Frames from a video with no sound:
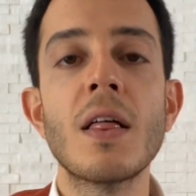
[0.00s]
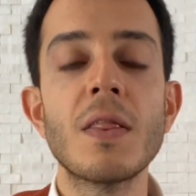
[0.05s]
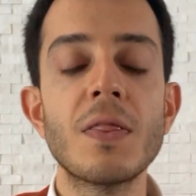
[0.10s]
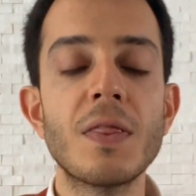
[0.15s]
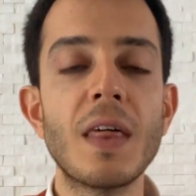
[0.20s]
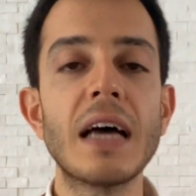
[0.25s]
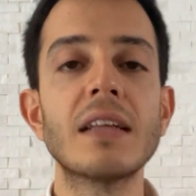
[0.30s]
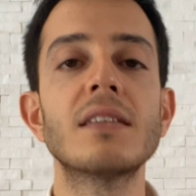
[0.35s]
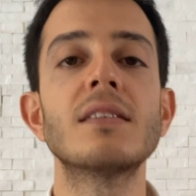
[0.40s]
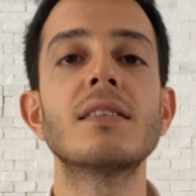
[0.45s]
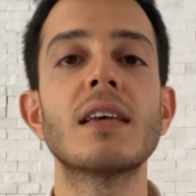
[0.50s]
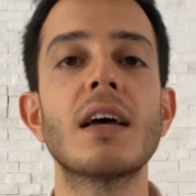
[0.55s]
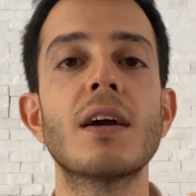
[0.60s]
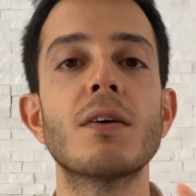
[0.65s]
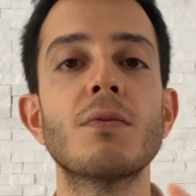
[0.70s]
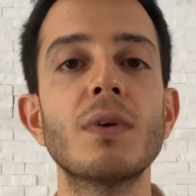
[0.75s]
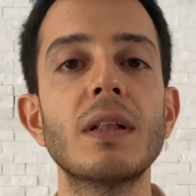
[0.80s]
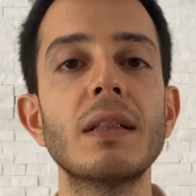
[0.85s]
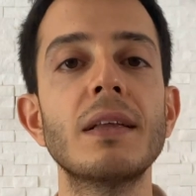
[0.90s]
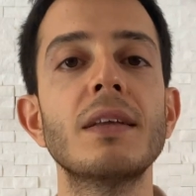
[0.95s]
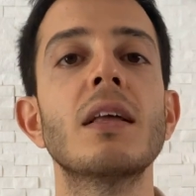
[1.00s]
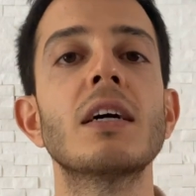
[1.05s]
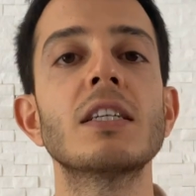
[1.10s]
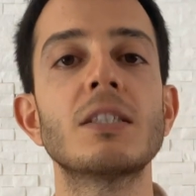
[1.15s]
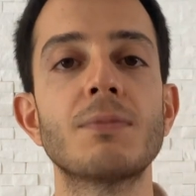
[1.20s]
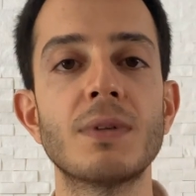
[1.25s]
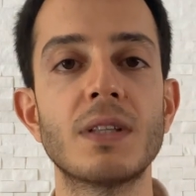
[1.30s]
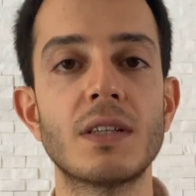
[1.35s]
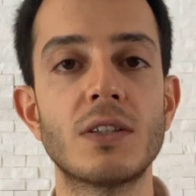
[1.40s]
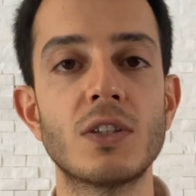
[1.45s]
That's a really
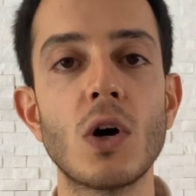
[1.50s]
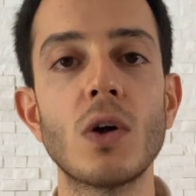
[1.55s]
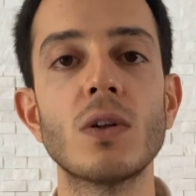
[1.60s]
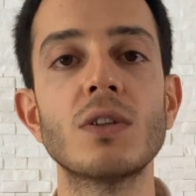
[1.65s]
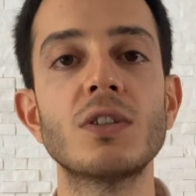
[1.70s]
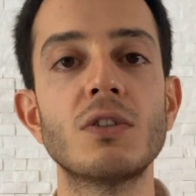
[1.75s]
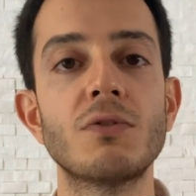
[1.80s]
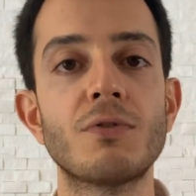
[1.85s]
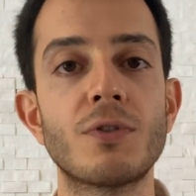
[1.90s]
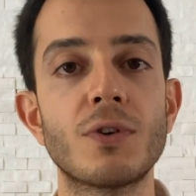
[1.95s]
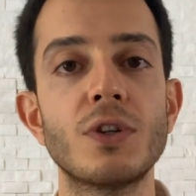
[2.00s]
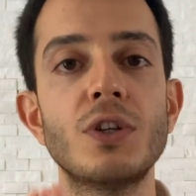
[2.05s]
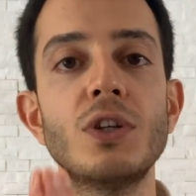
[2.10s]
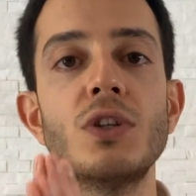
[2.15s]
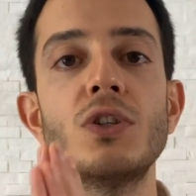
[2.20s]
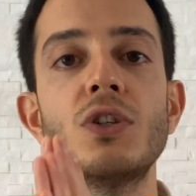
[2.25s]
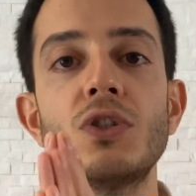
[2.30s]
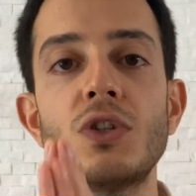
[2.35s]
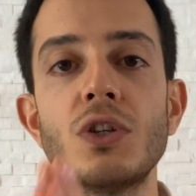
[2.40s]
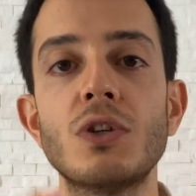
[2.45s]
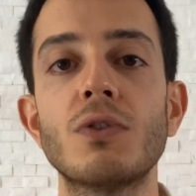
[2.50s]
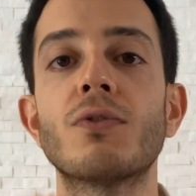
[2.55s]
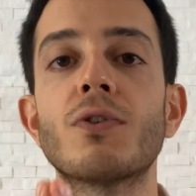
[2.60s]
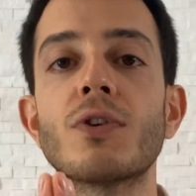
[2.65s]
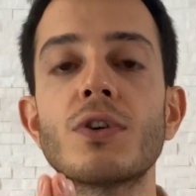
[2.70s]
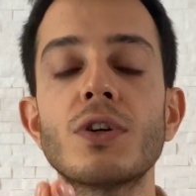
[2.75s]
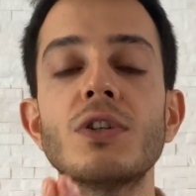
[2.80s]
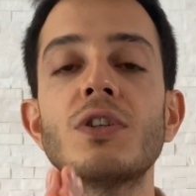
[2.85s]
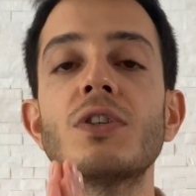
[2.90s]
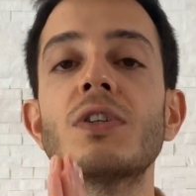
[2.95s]
nice methodology for you to do,
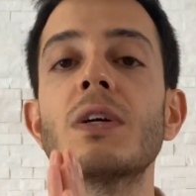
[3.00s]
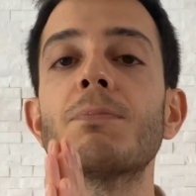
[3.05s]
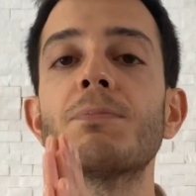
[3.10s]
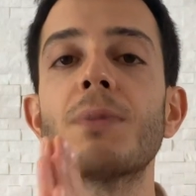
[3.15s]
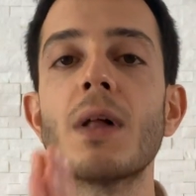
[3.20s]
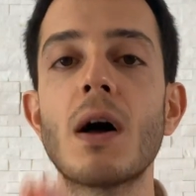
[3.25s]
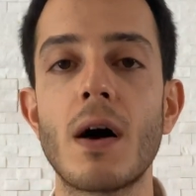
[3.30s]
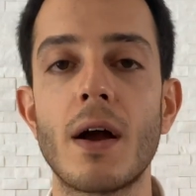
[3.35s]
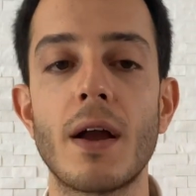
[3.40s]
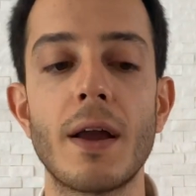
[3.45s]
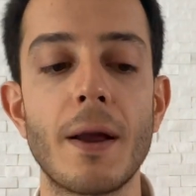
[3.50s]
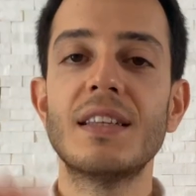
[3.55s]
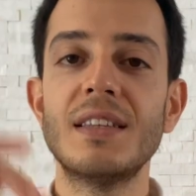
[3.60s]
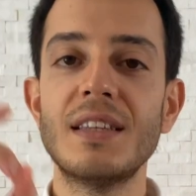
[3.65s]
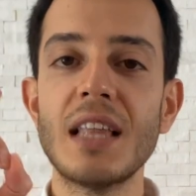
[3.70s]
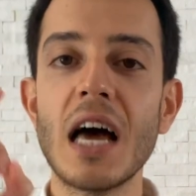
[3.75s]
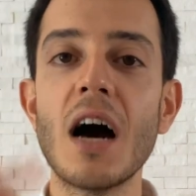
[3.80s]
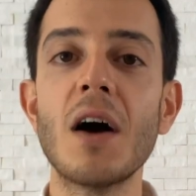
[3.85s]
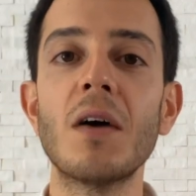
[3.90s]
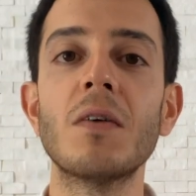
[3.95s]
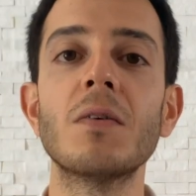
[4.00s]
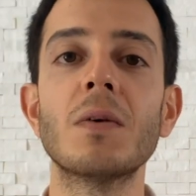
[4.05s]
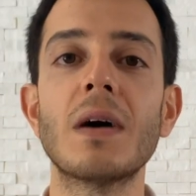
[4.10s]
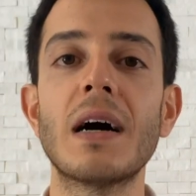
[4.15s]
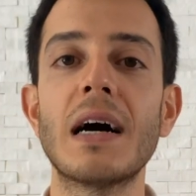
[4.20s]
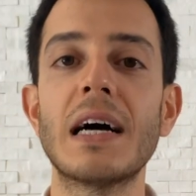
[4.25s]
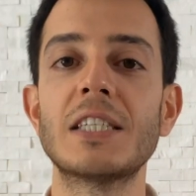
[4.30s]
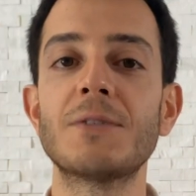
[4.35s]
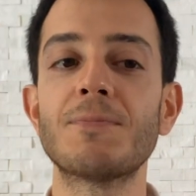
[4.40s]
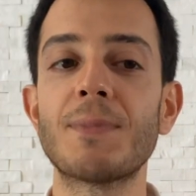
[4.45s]
for you to apply. Now,
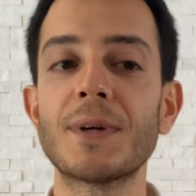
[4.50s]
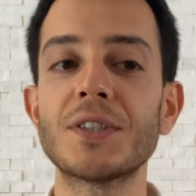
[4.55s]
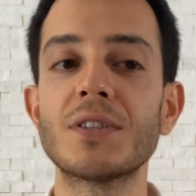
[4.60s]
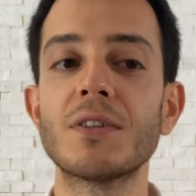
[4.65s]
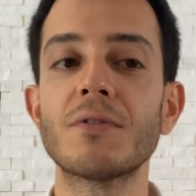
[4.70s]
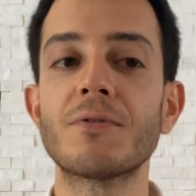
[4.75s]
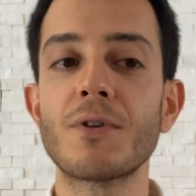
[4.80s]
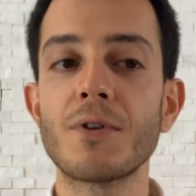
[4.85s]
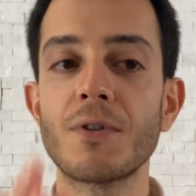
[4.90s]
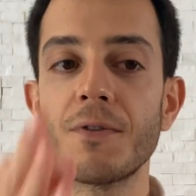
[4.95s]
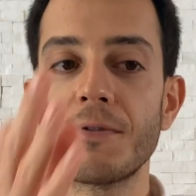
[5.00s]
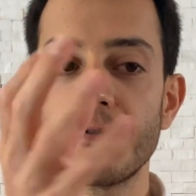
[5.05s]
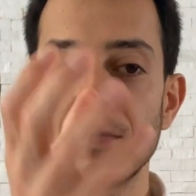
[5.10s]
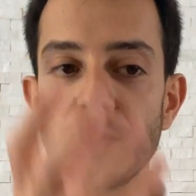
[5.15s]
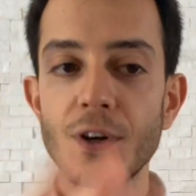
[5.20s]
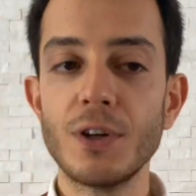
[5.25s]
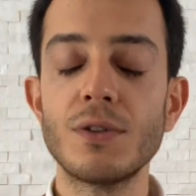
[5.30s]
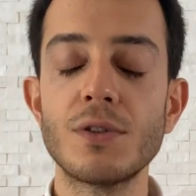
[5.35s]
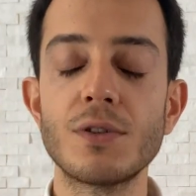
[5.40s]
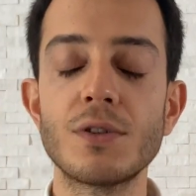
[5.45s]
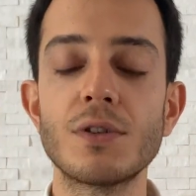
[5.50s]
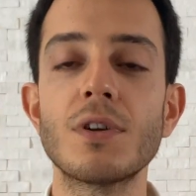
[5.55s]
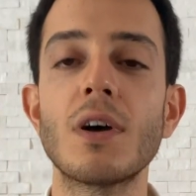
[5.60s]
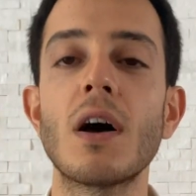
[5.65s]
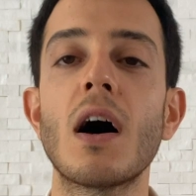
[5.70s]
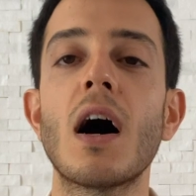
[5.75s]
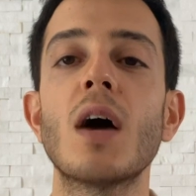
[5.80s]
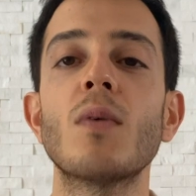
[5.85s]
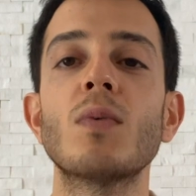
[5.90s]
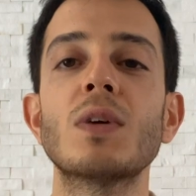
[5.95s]
especially for the fruits,
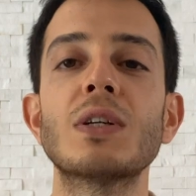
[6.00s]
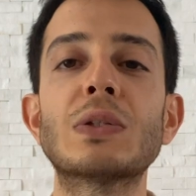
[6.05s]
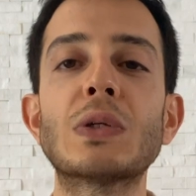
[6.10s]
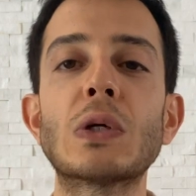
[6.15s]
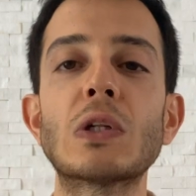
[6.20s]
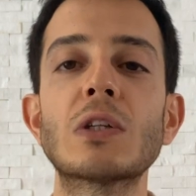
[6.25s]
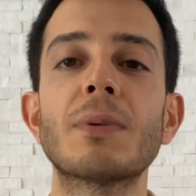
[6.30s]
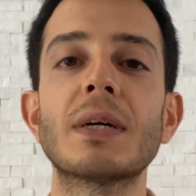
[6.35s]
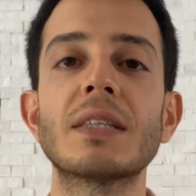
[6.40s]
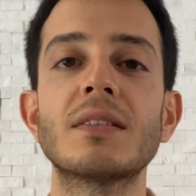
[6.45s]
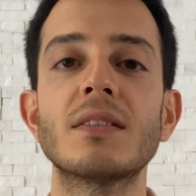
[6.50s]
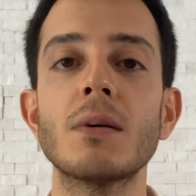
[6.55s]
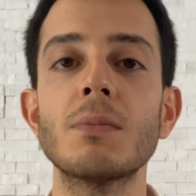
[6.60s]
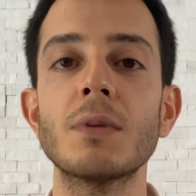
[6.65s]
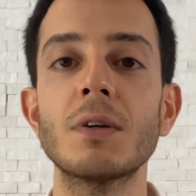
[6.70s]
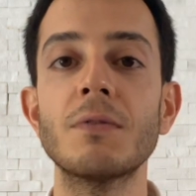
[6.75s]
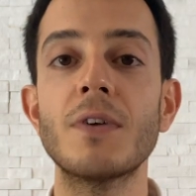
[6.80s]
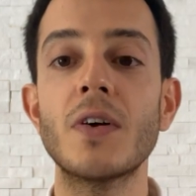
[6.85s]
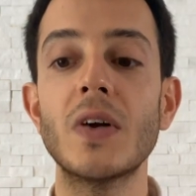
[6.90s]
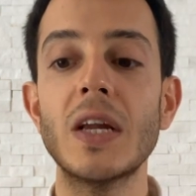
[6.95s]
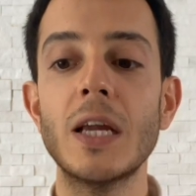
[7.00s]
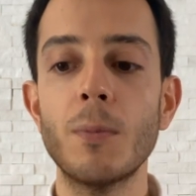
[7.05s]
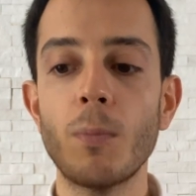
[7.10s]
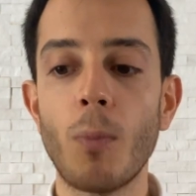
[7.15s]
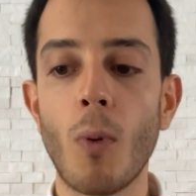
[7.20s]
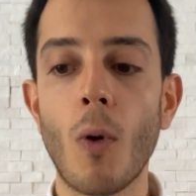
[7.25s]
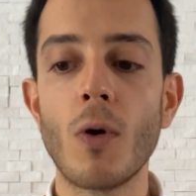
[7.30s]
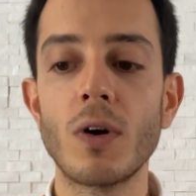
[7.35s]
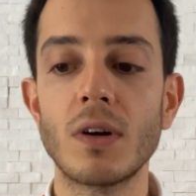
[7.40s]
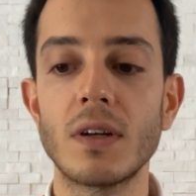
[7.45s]
I want to talk about something very
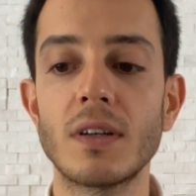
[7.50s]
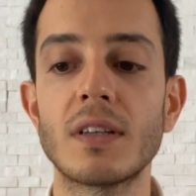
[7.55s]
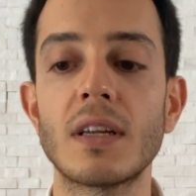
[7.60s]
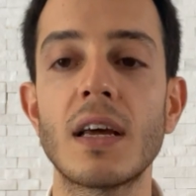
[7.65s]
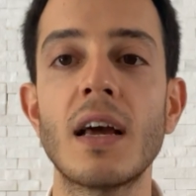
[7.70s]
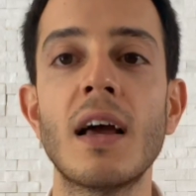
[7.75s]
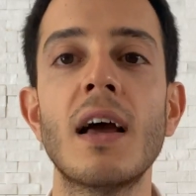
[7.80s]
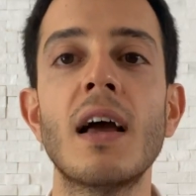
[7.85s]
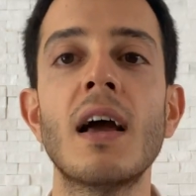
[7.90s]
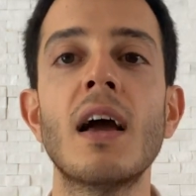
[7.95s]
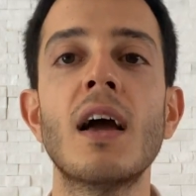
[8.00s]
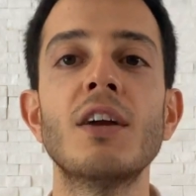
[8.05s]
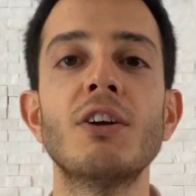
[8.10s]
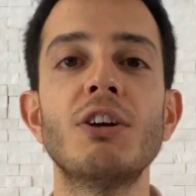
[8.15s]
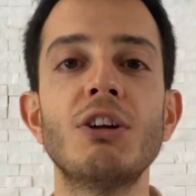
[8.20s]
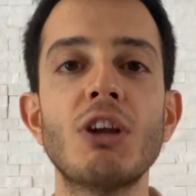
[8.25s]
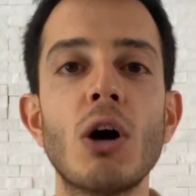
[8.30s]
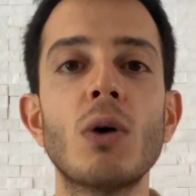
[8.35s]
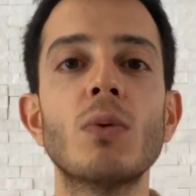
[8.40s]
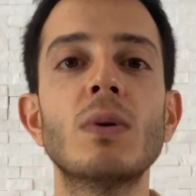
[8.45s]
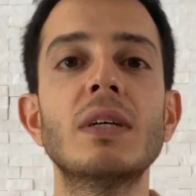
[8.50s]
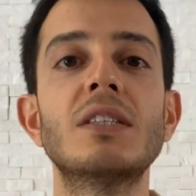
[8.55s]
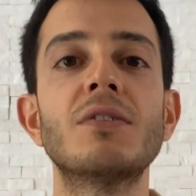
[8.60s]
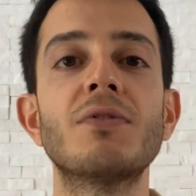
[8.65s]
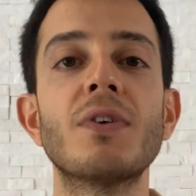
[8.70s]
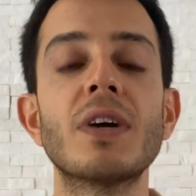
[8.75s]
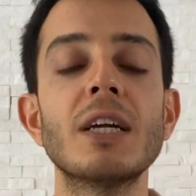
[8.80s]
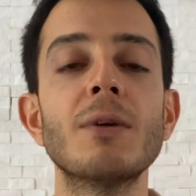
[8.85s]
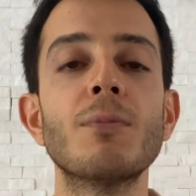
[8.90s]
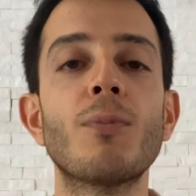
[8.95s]
important. You know, it's
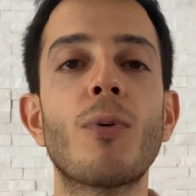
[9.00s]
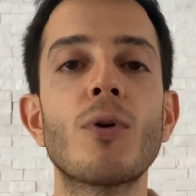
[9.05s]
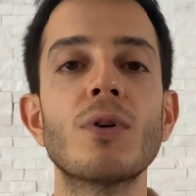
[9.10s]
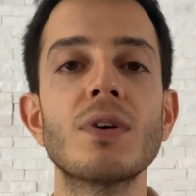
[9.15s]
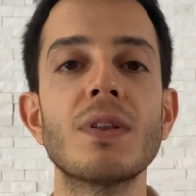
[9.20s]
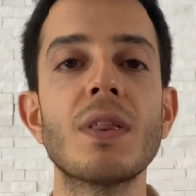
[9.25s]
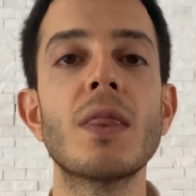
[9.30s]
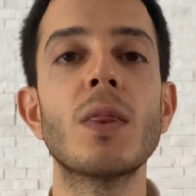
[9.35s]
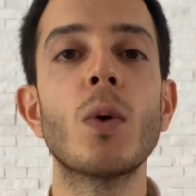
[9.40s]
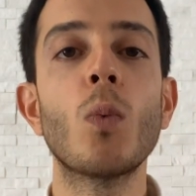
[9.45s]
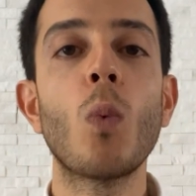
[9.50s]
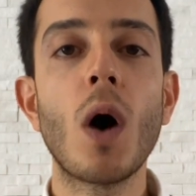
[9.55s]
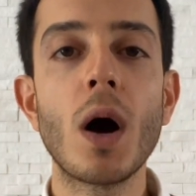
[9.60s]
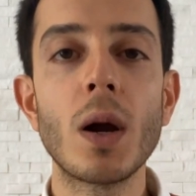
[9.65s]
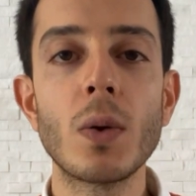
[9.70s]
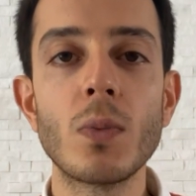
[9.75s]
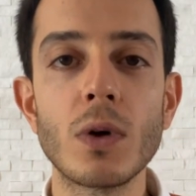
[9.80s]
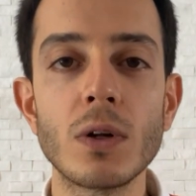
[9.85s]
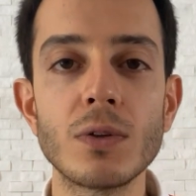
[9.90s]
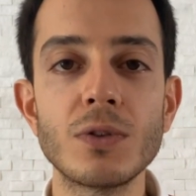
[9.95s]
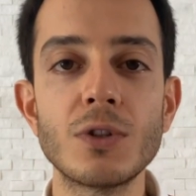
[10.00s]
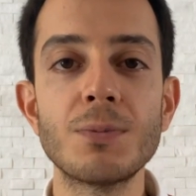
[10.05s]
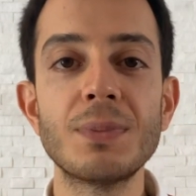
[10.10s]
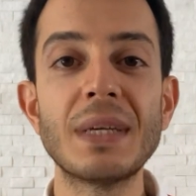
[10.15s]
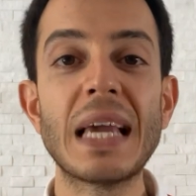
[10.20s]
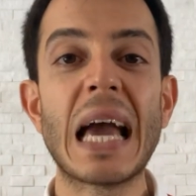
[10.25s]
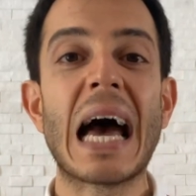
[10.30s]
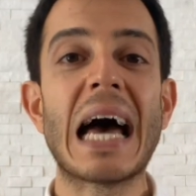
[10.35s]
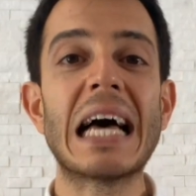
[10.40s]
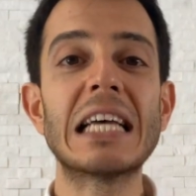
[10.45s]
very important in the wine world to
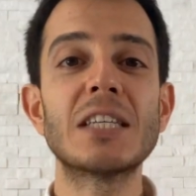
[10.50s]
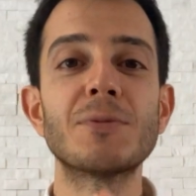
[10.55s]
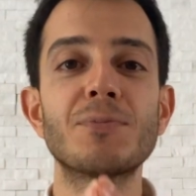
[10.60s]
be as